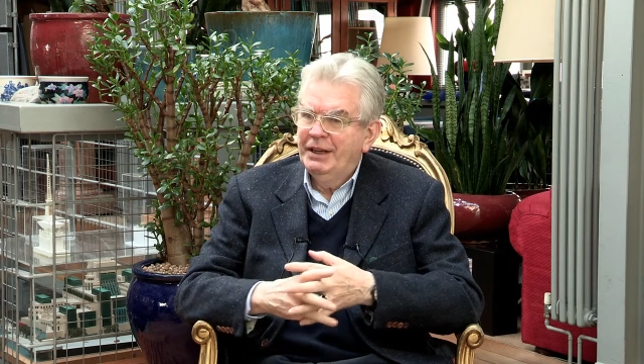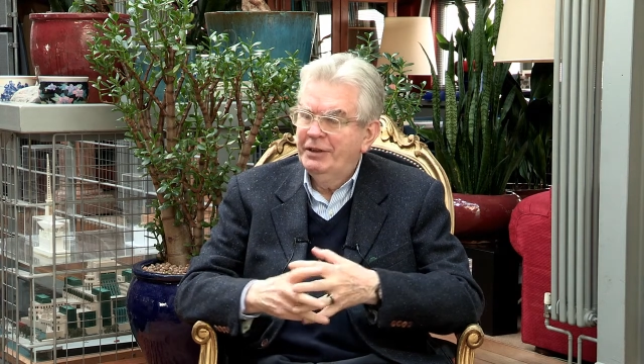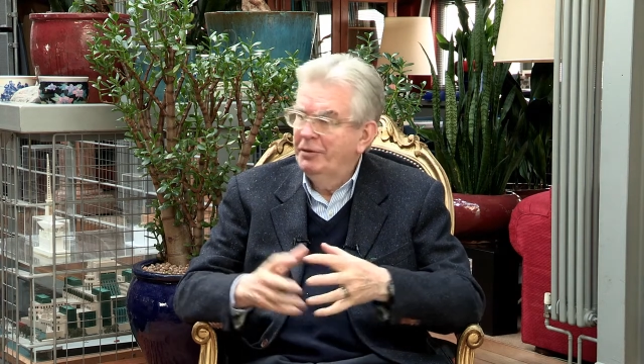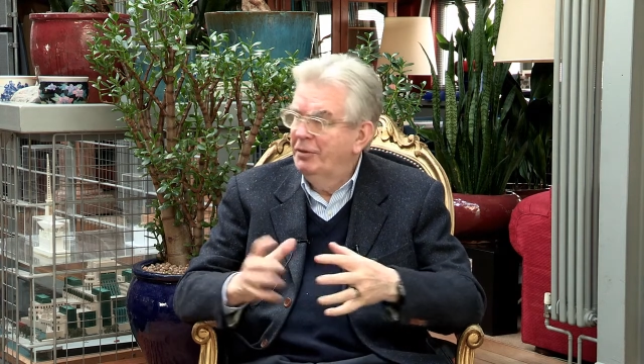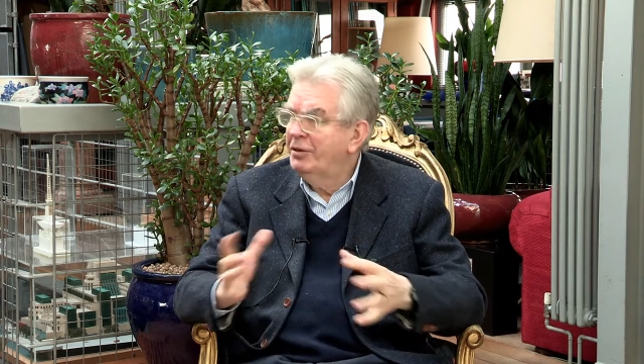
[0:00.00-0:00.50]

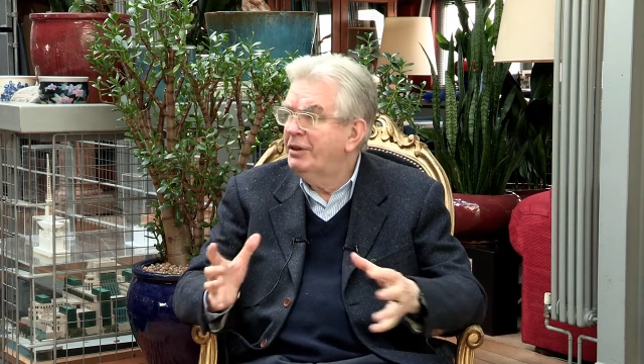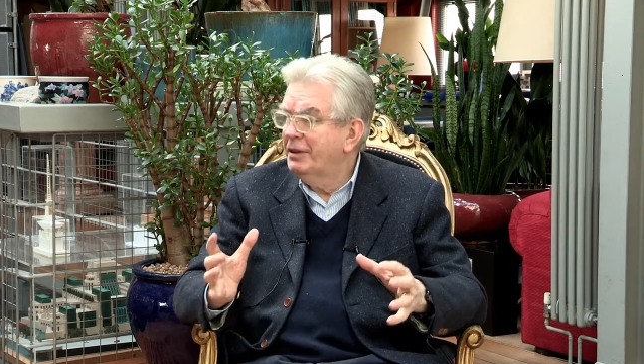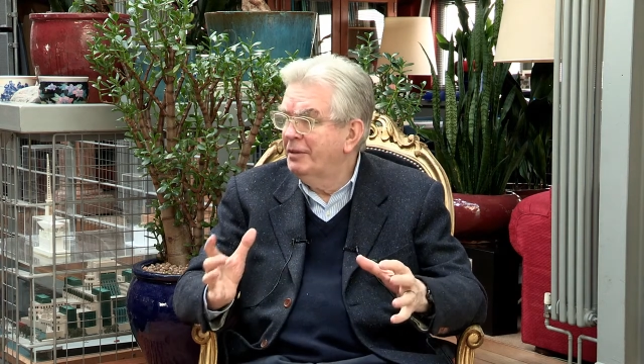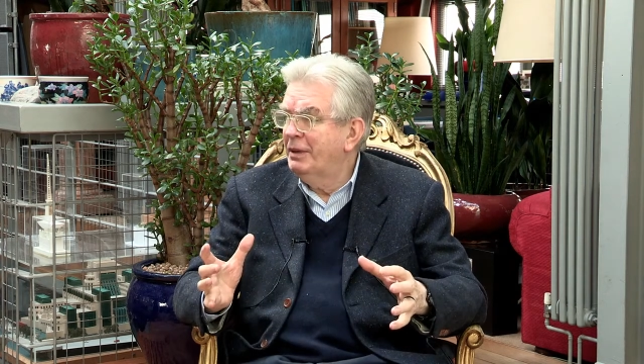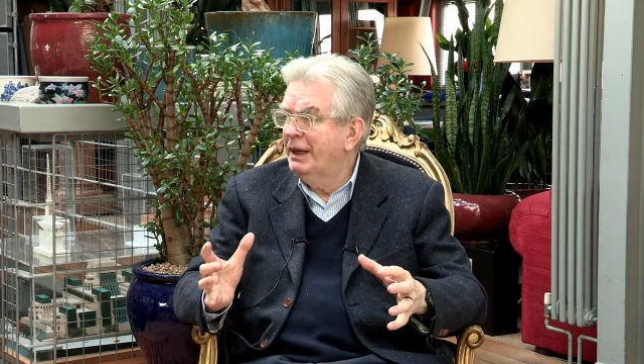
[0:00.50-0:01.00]
and you look
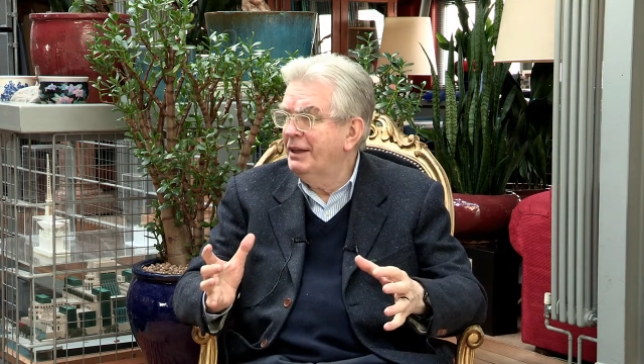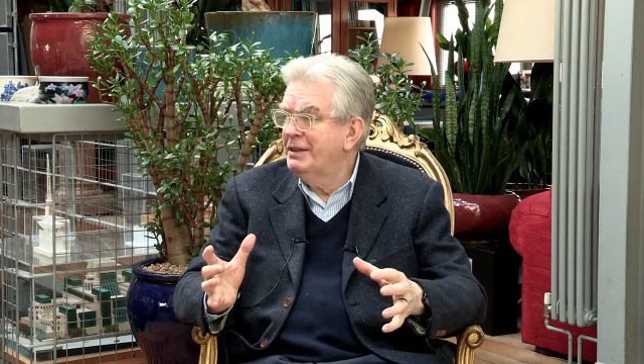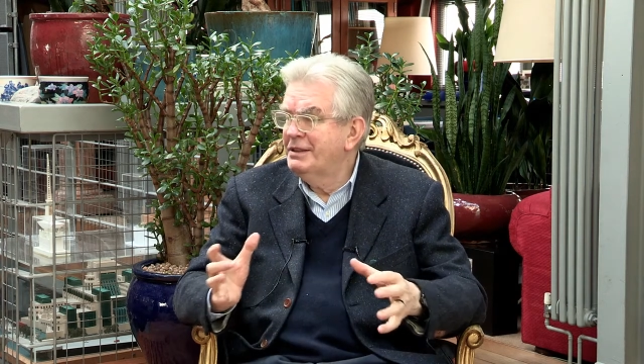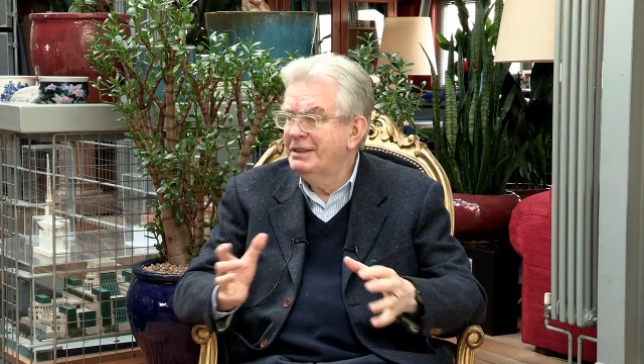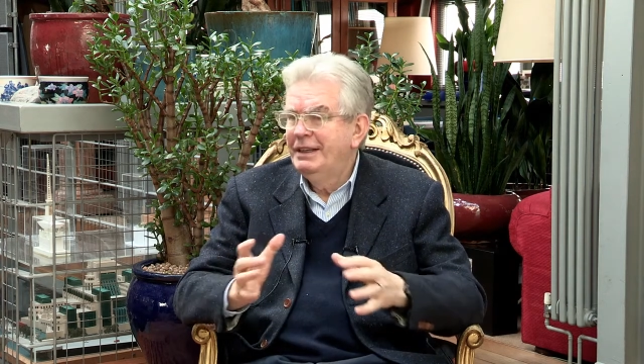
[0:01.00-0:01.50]
at the
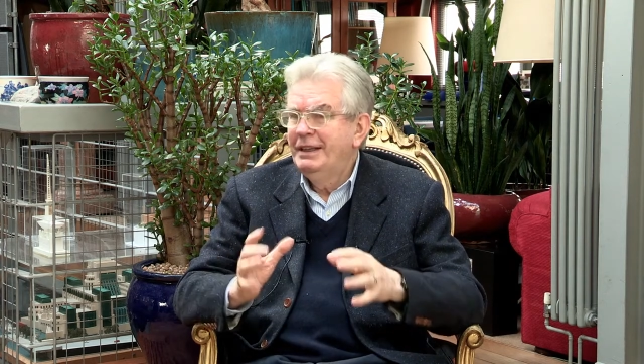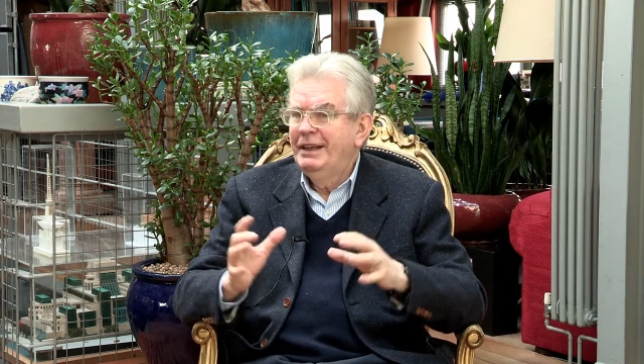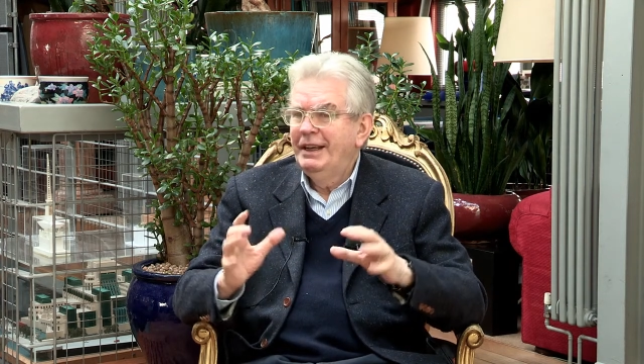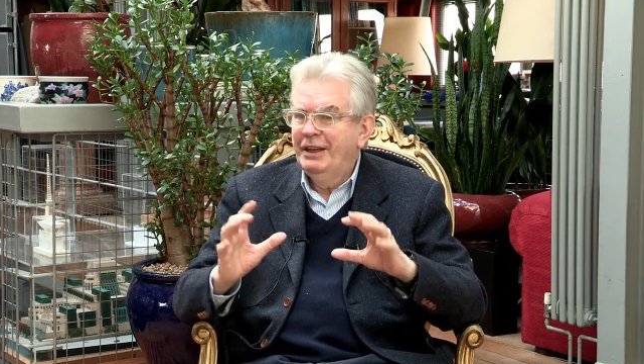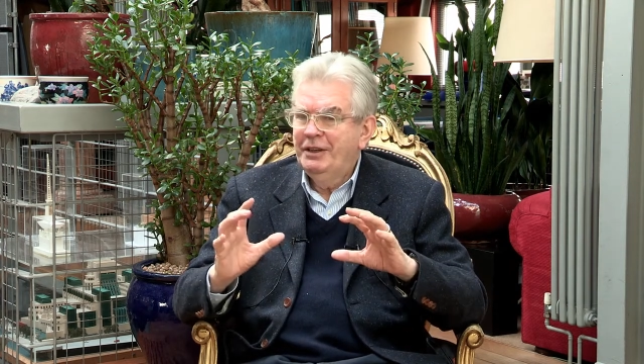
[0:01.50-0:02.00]
place
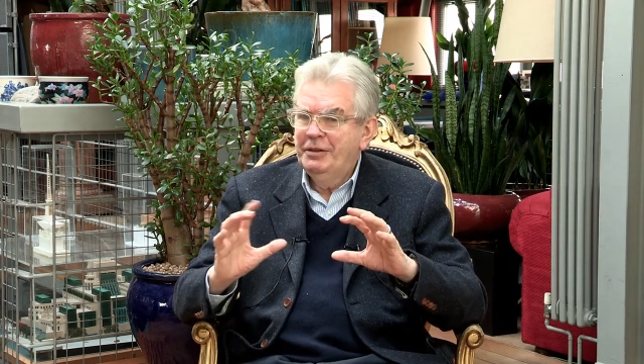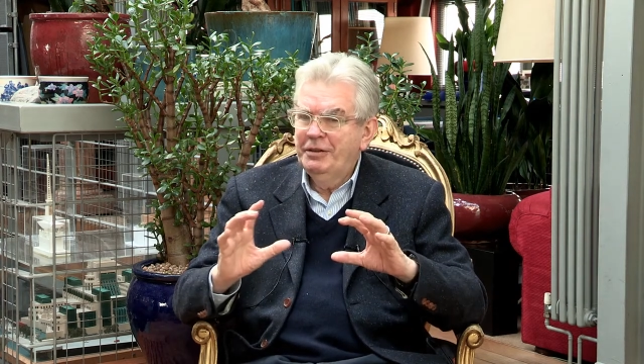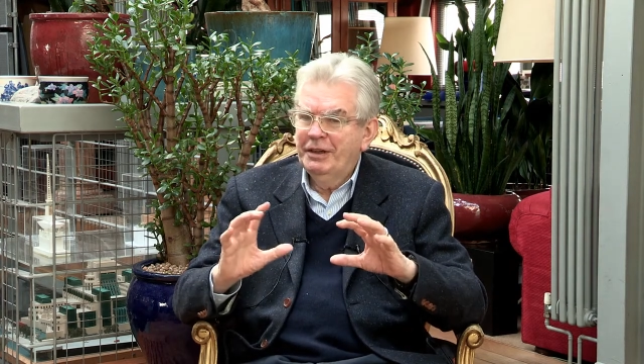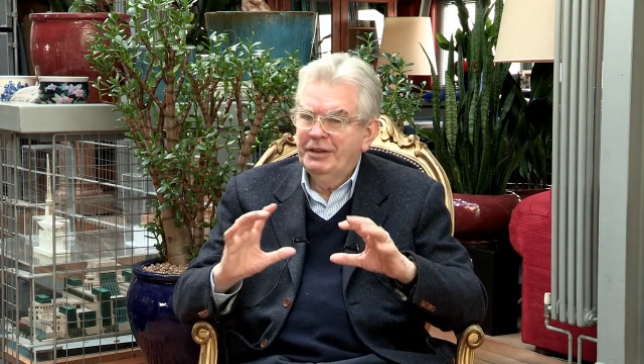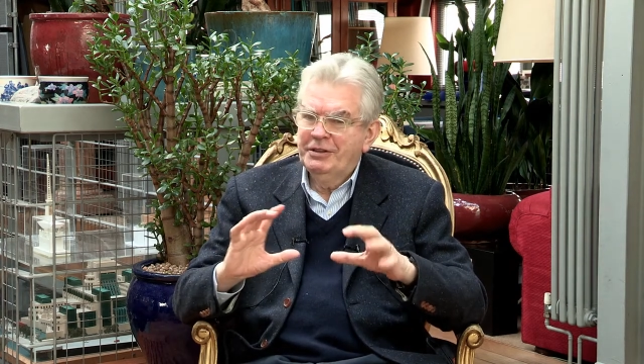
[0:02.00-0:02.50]
and you